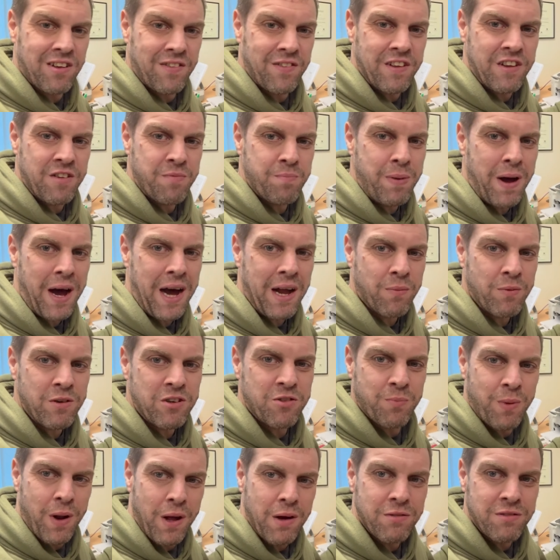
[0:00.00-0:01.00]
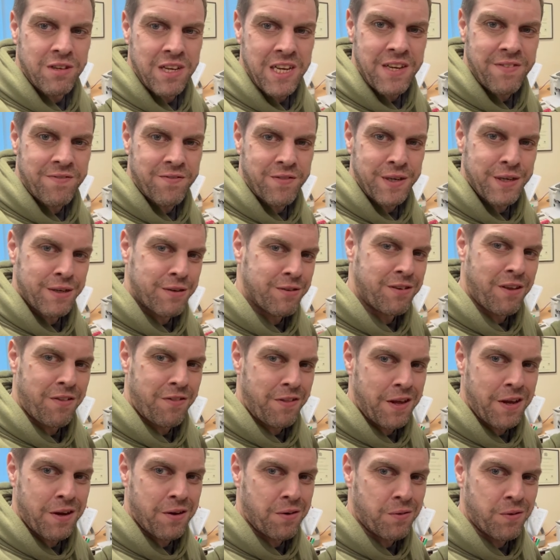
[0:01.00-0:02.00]
on this pad, which blows air for it, because I
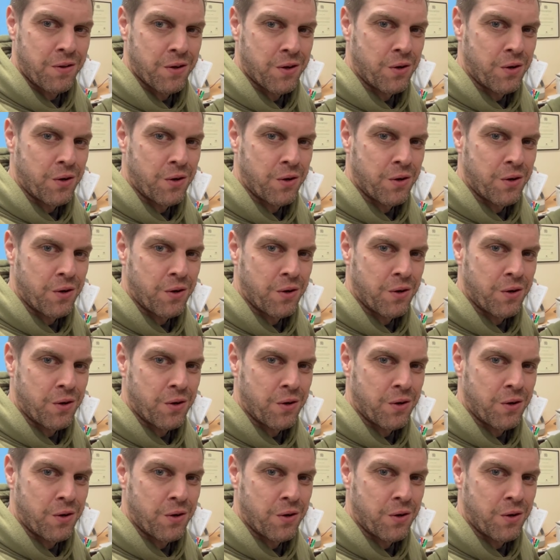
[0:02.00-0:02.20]
think all the